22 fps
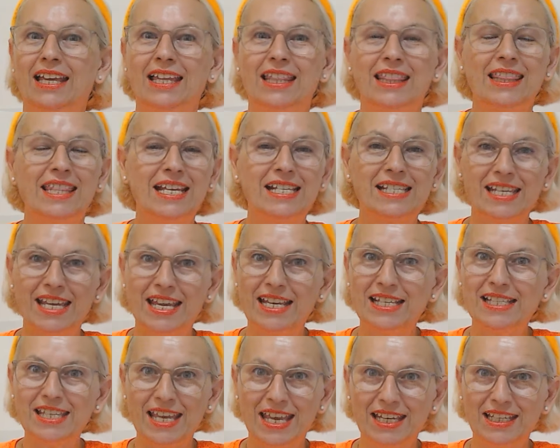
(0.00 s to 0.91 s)
this
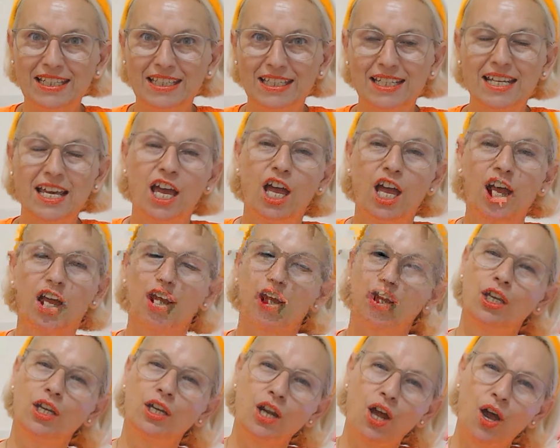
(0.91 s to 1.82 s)
is it.
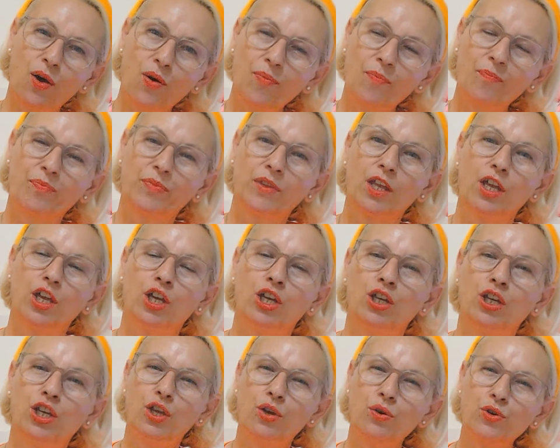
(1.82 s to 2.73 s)
You
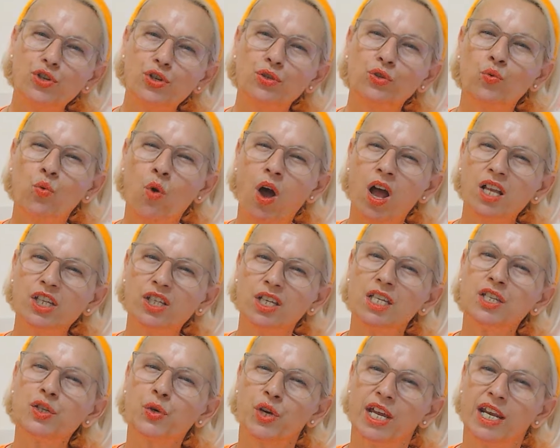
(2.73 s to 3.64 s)
know, should watch
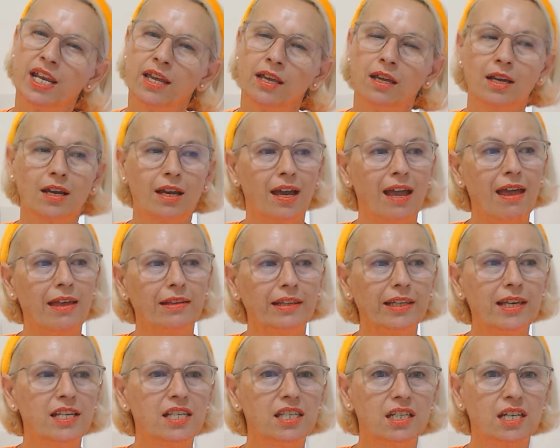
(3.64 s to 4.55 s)
this reading at
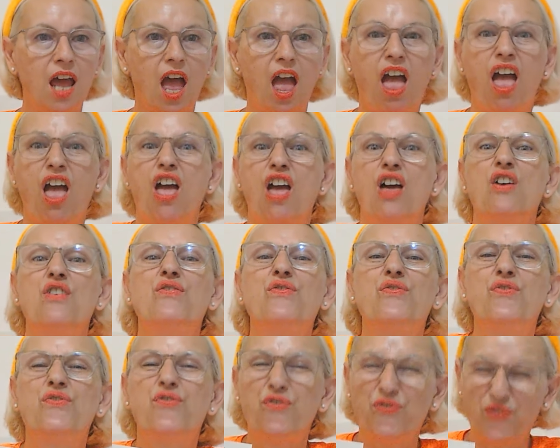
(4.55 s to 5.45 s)
least
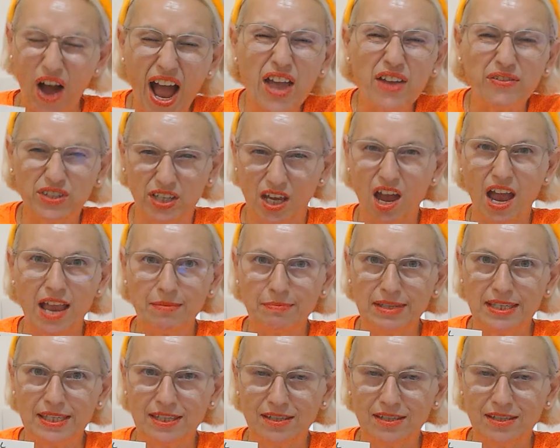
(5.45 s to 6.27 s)
five times.